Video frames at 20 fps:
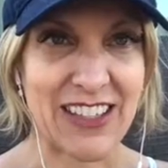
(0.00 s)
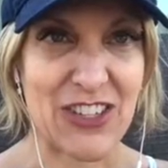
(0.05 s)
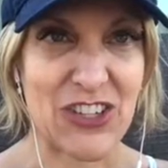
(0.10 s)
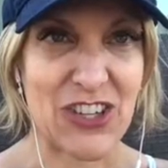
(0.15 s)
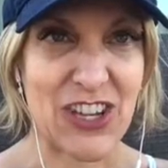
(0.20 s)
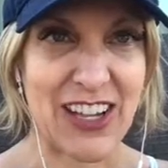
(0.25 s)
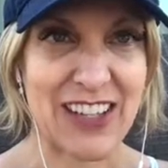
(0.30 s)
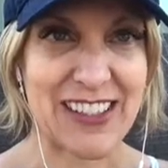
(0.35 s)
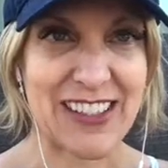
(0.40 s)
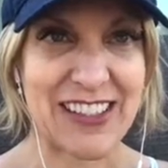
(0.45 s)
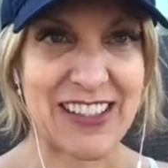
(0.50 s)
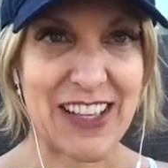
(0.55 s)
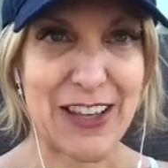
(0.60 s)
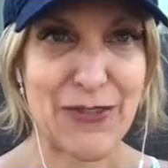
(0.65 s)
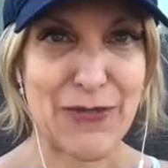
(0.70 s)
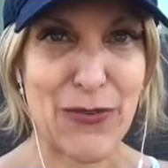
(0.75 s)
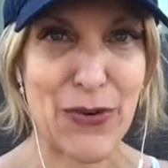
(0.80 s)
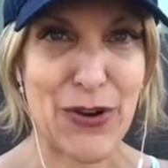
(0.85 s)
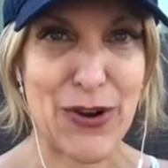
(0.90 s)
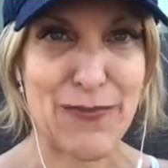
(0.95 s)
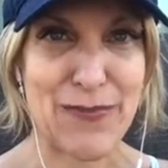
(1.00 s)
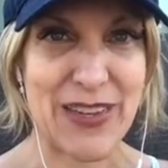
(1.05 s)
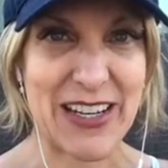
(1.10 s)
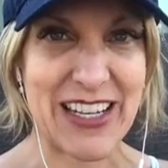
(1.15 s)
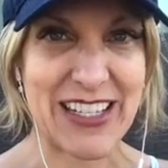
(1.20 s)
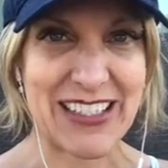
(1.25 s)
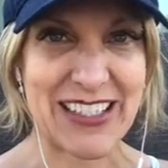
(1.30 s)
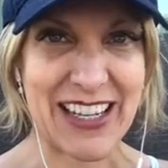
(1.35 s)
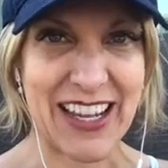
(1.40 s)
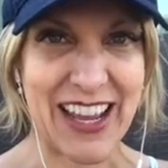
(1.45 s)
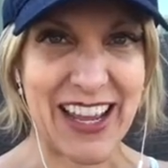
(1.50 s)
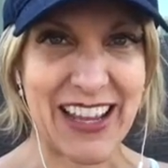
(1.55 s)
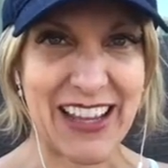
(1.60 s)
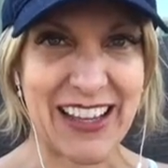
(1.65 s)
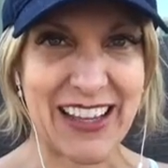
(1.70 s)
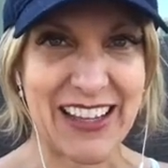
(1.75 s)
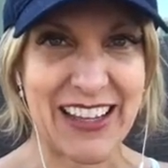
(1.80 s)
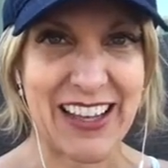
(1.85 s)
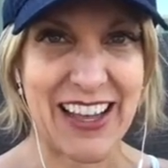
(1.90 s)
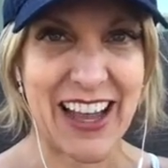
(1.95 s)
and sit for a minute today
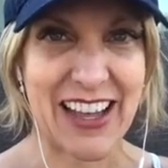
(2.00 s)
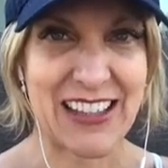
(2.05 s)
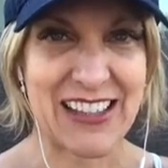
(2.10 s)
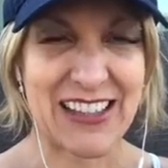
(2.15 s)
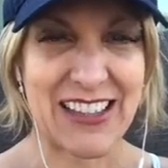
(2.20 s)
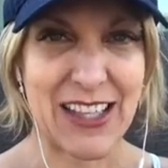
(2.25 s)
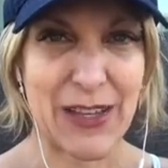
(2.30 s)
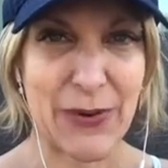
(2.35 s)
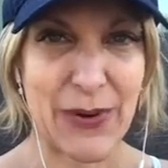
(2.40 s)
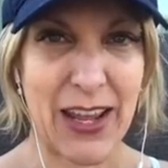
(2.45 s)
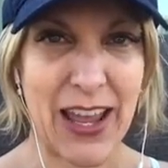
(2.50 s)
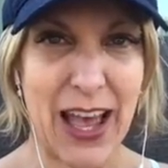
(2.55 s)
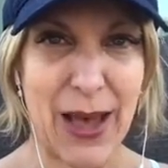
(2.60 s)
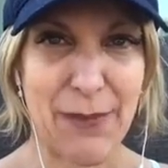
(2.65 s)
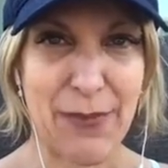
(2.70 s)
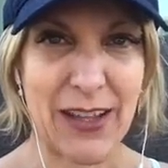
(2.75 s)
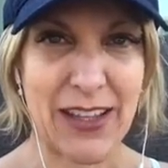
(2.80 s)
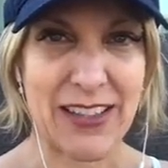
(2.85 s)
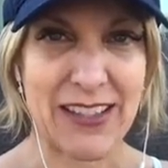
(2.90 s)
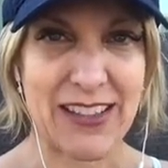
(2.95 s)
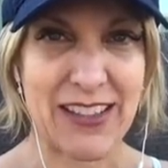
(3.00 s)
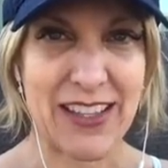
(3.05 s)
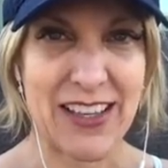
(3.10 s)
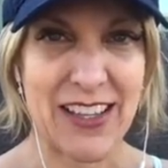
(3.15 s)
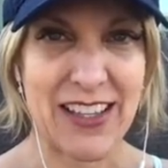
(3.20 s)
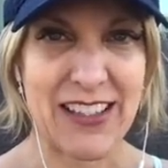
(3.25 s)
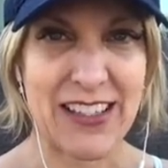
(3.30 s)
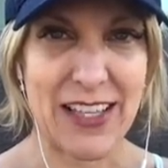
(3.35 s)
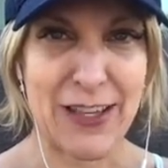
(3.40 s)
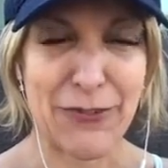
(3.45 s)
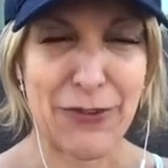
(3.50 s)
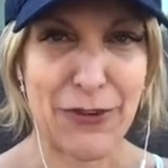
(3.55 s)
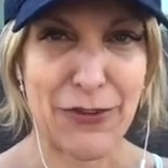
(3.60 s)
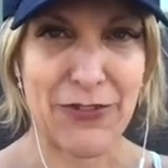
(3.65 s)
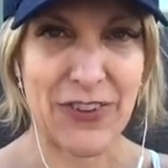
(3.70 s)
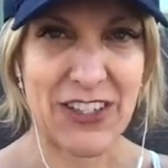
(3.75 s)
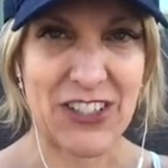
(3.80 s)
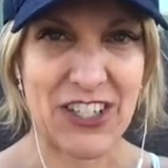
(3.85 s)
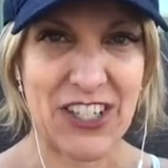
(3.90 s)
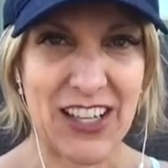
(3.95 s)
and see what happens. See if you're
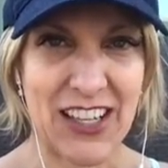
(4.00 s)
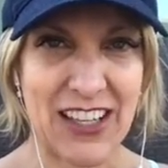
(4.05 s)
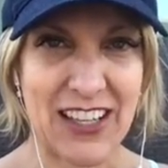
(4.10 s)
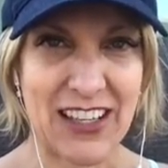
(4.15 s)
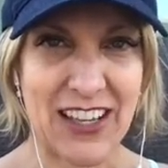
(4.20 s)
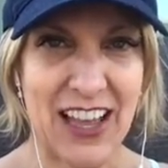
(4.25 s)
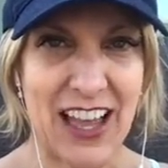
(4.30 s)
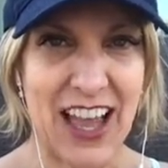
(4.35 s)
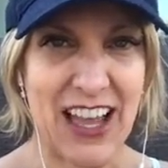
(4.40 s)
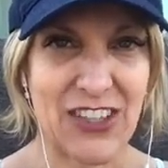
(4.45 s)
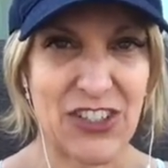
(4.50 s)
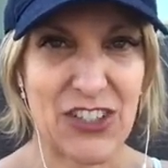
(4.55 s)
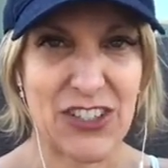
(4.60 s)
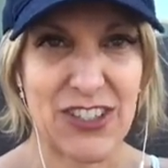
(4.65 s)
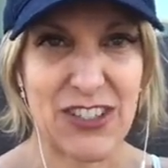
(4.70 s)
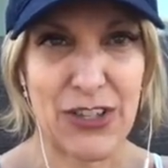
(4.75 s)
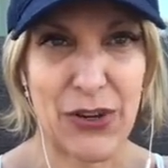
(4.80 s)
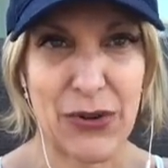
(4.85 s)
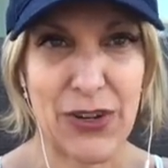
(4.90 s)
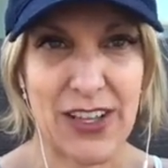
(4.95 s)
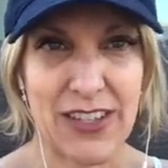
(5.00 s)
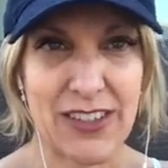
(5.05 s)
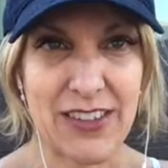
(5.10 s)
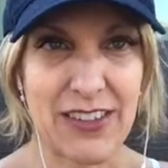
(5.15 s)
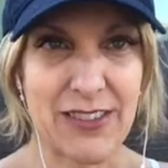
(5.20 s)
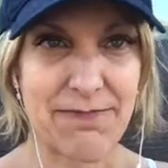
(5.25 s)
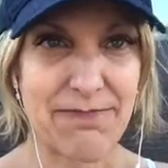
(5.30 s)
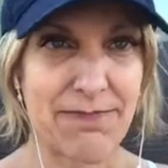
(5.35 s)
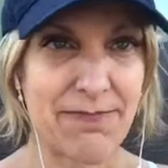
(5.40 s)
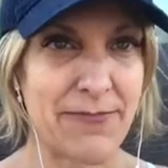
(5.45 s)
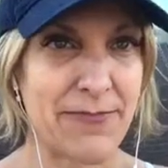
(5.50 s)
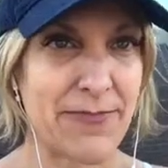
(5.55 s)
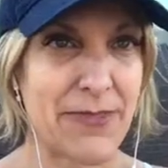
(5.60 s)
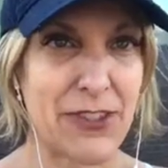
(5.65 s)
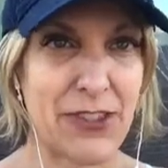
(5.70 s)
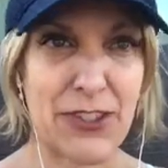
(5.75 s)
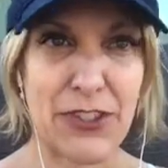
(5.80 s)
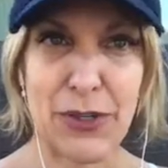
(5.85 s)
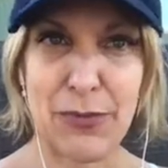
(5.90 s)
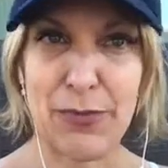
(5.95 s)
fidgety, and just notice.
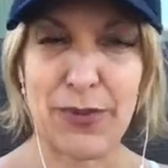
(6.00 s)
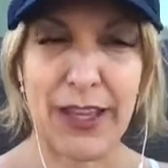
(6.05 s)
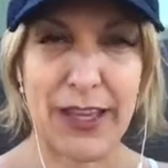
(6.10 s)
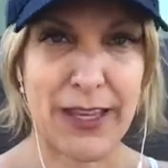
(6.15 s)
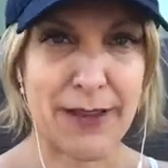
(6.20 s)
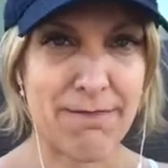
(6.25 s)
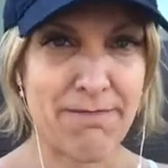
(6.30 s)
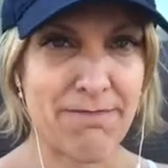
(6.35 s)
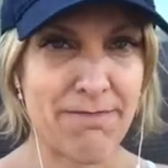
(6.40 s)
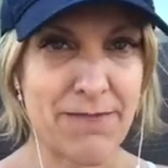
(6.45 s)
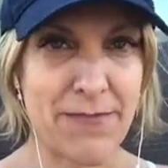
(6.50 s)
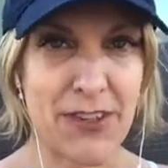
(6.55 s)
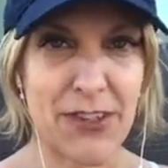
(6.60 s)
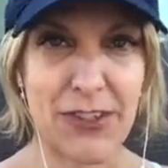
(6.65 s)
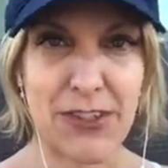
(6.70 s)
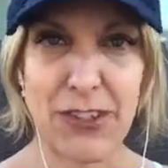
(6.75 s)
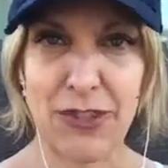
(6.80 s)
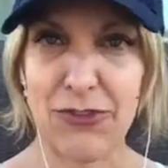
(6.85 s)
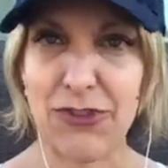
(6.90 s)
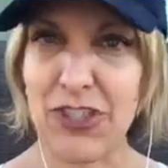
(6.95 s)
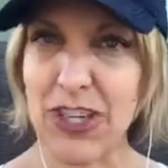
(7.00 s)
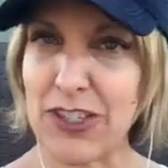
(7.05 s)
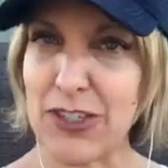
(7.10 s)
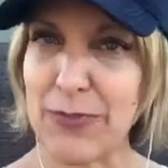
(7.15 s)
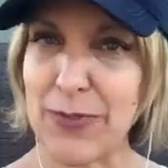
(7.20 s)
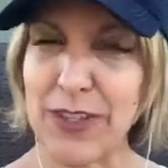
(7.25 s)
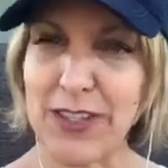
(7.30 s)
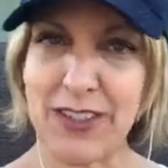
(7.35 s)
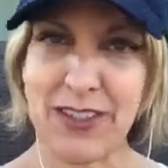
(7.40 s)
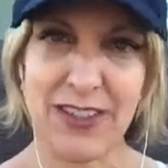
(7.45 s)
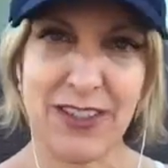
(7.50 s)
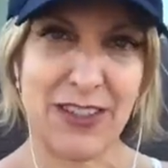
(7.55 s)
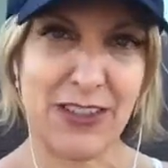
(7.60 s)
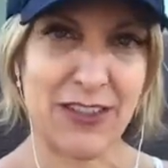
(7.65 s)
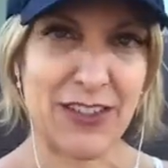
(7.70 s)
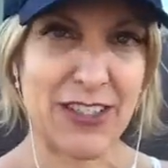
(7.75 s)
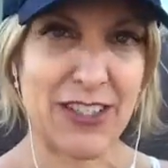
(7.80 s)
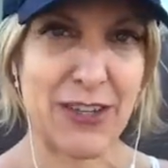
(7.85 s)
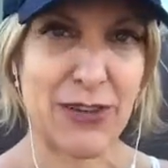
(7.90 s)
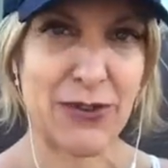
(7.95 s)
There's no blame, there's no judgment,
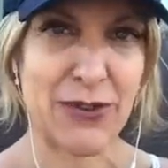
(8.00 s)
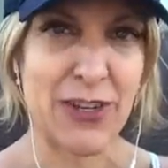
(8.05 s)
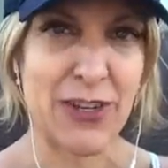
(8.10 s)
there's no